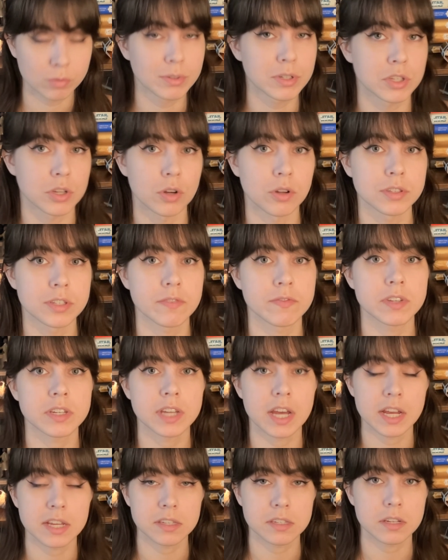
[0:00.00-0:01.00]
results of the
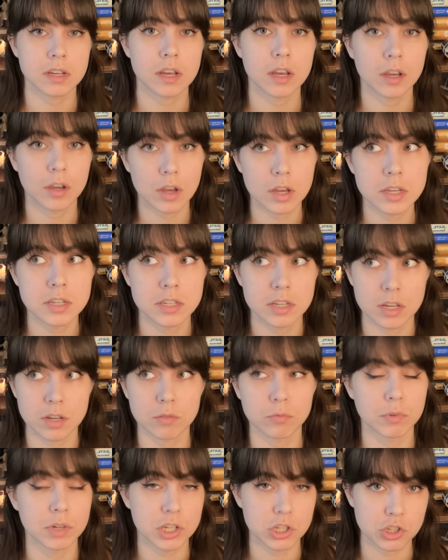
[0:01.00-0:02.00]
testing did
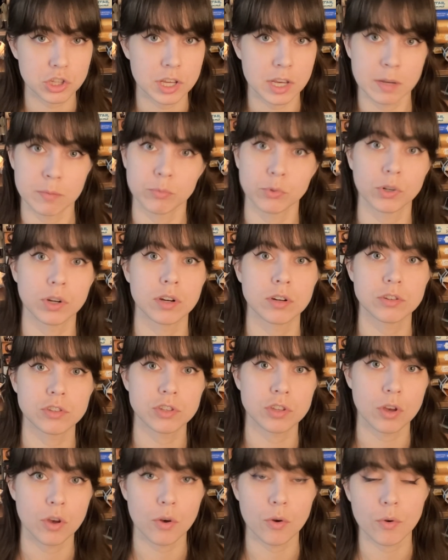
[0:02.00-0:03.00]
reach the Emperor,
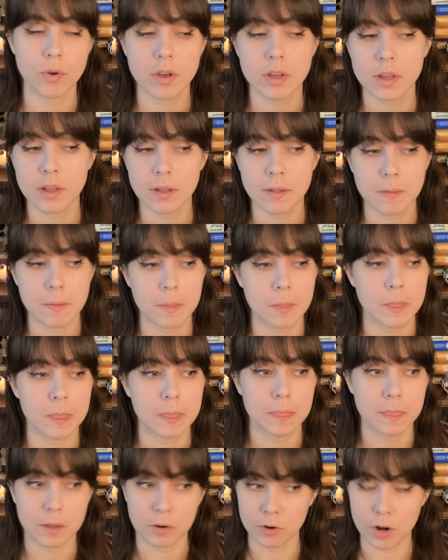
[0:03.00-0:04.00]
so
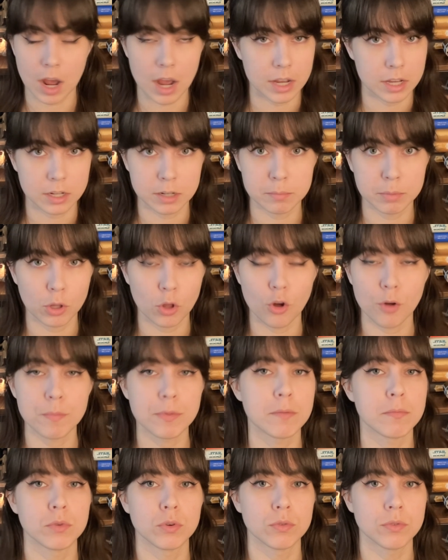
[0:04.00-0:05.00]
they're not going to blow up
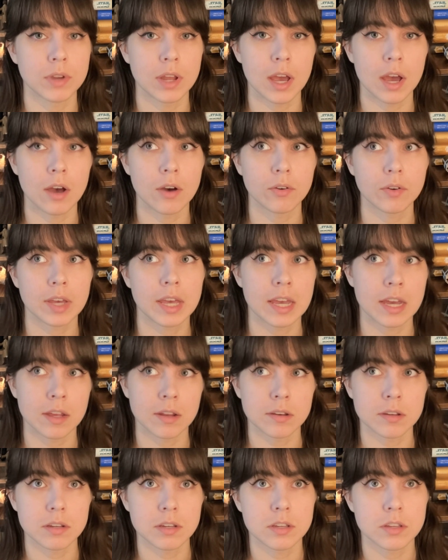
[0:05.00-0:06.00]
the moon now.
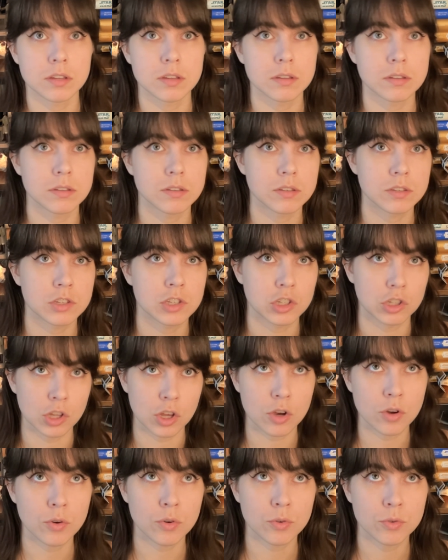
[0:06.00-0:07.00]
And
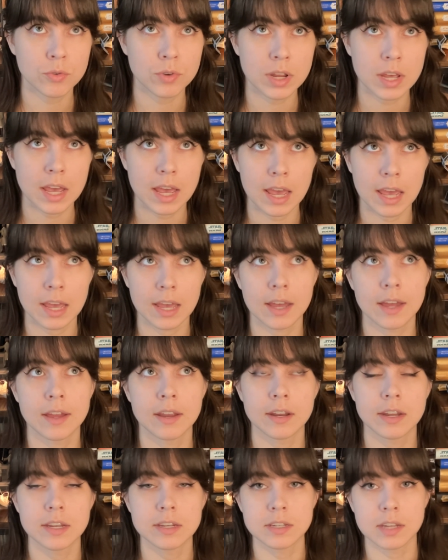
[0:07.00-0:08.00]
Sloane
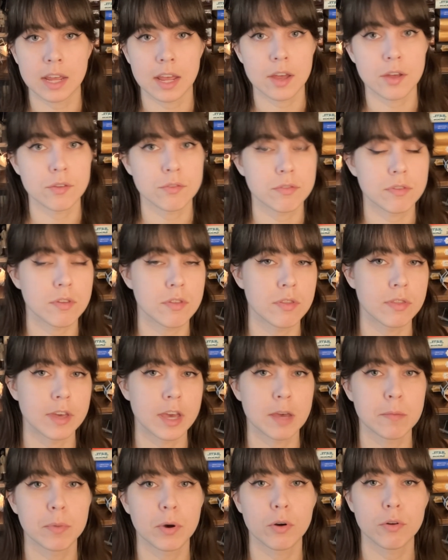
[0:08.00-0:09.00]
and Danth,
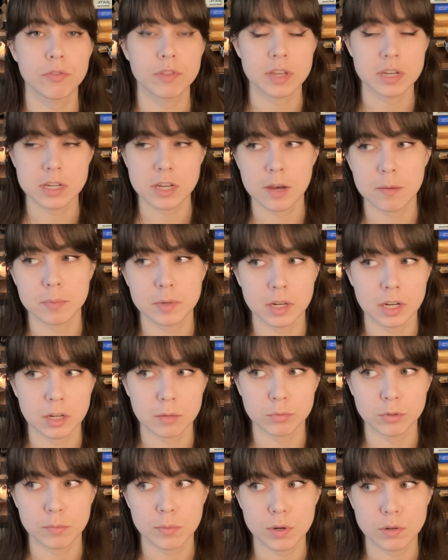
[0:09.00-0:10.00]
they both end up
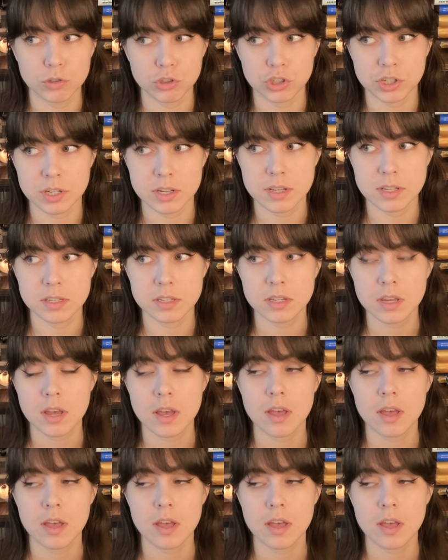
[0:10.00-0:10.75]
getting promotions.